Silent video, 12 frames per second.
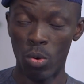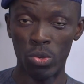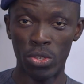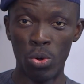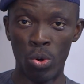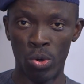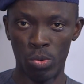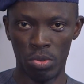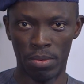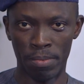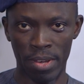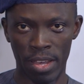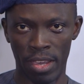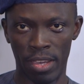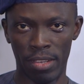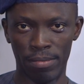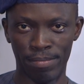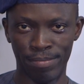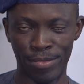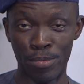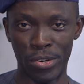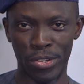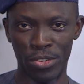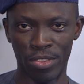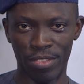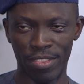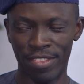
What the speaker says: wasn't wrong with my impression.